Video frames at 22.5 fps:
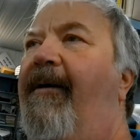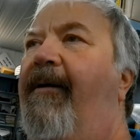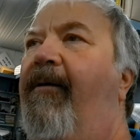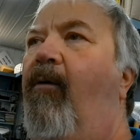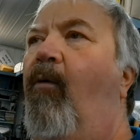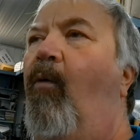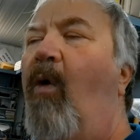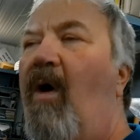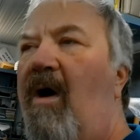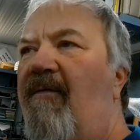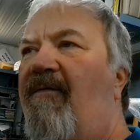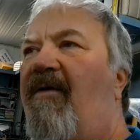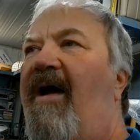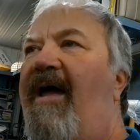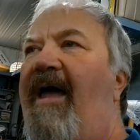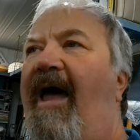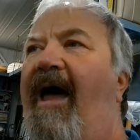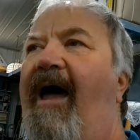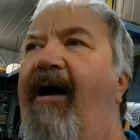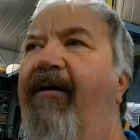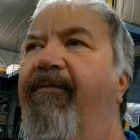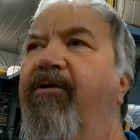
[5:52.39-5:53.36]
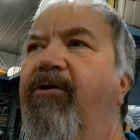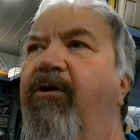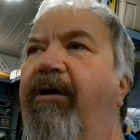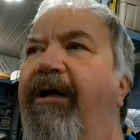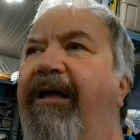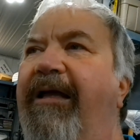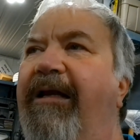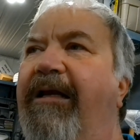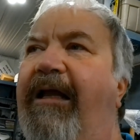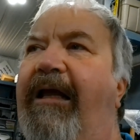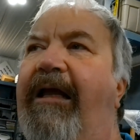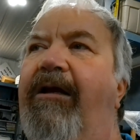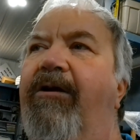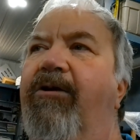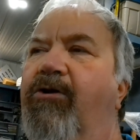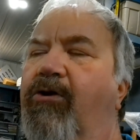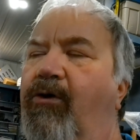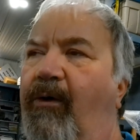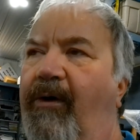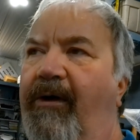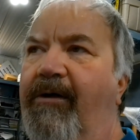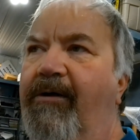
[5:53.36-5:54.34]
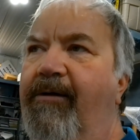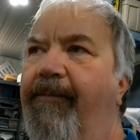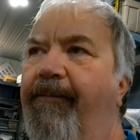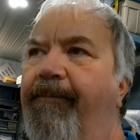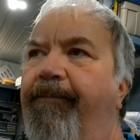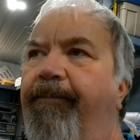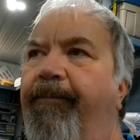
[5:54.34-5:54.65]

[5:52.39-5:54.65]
what if I have to get into it?